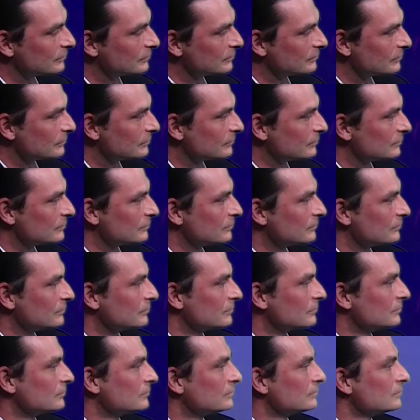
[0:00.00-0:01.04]

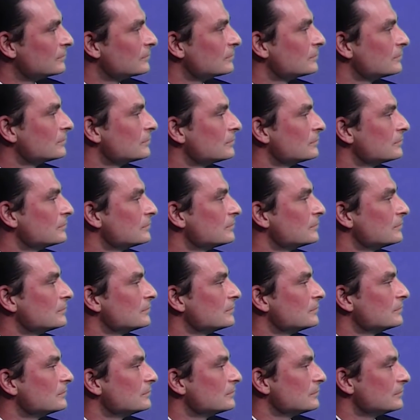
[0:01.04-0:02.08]

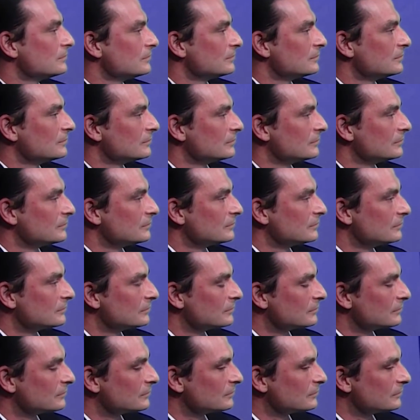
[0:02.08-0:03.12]
The person shown says nothing.